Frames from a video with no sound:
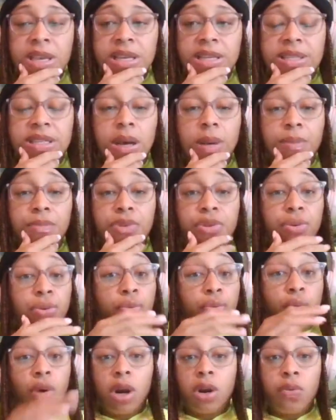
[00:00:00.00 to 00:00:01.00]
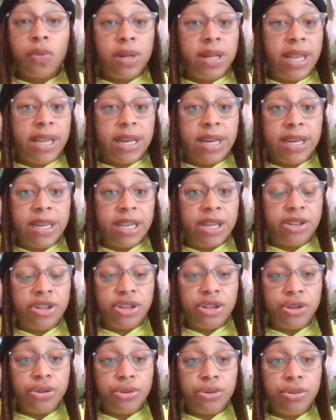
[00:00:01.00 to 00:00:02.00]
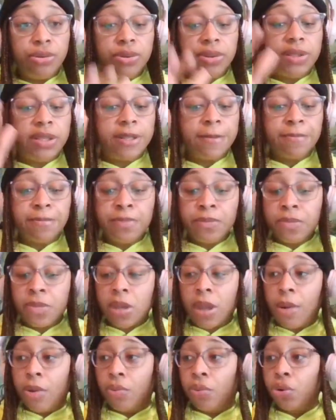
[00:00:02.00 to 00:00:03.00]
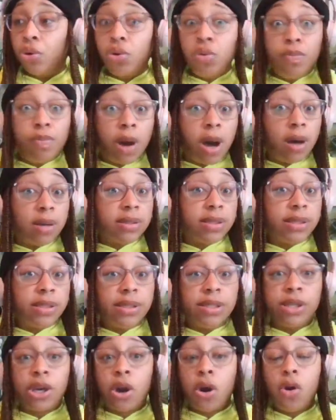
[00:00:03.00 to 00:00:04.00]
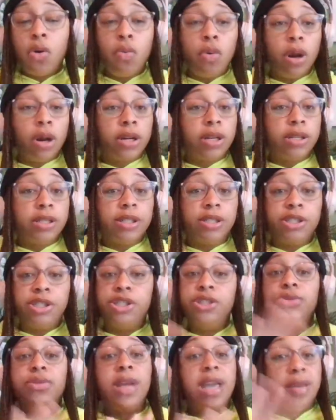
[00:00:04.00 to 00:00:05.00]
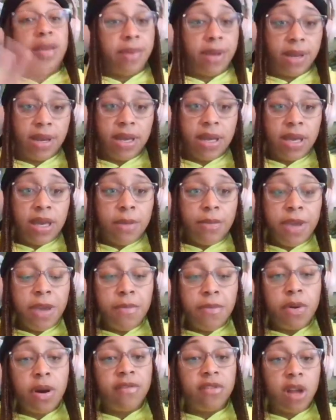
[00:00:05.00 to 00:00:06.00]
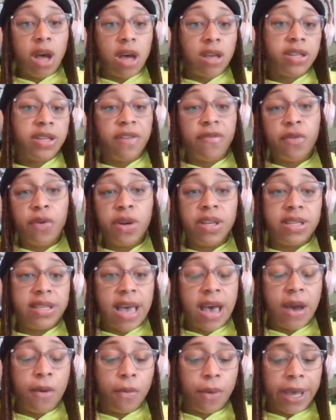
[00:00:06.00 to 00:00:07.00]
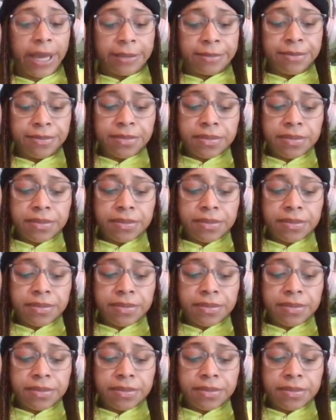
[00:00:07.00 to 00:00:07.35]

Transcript: Some through work related issues, rude bosses, coworkers, you name it. People have lost their voice that way.